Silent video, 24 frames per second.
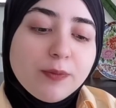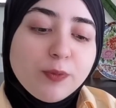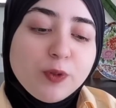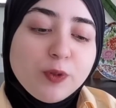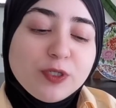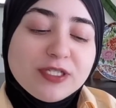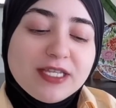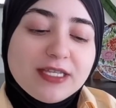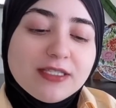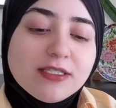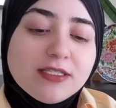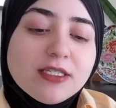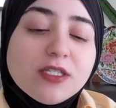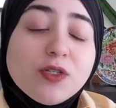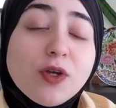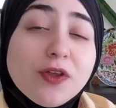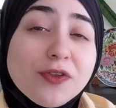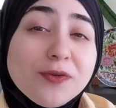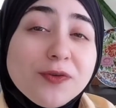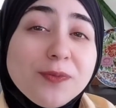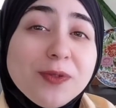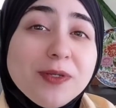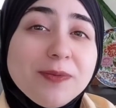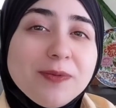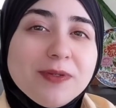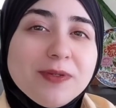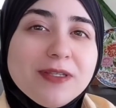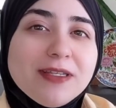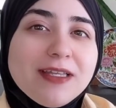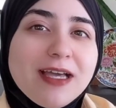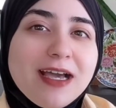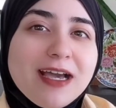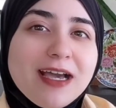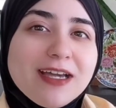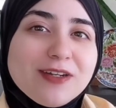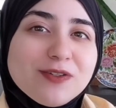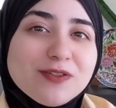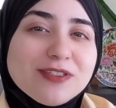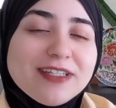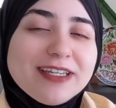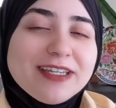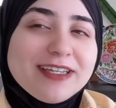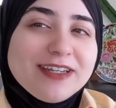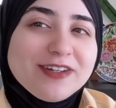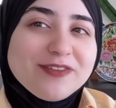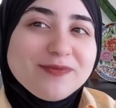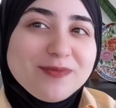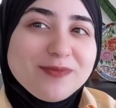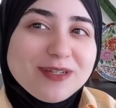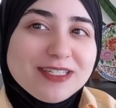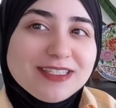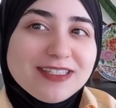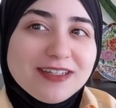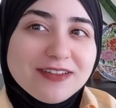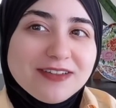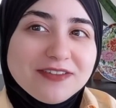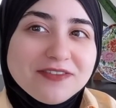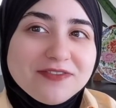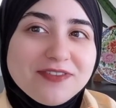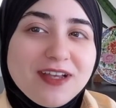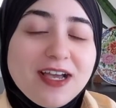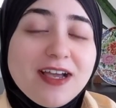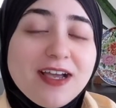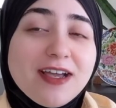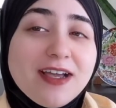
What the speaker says: presented to other people, I don't take care of myself.